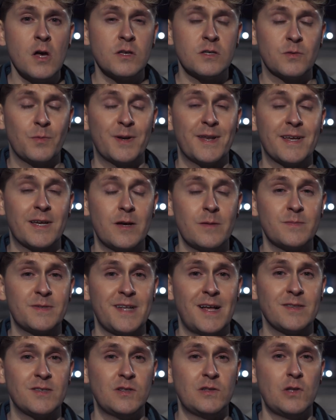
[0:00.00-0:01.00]
So when it comes
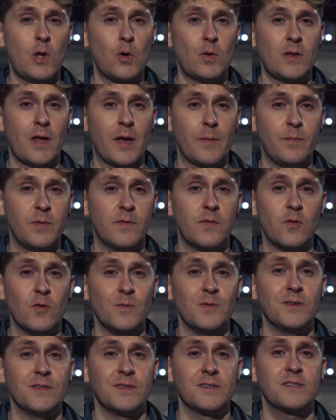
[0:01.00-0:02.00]
down to low light
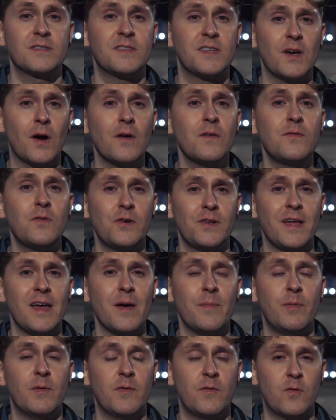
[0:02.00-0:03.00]
performance, the iPhone
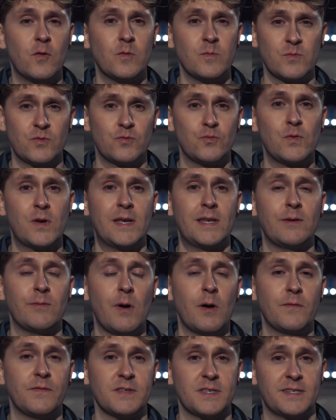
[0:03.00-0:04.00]
Air performs really
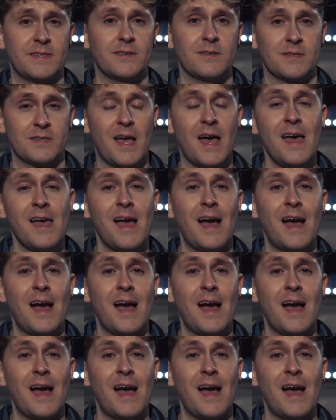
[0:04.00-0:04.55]
well for stills,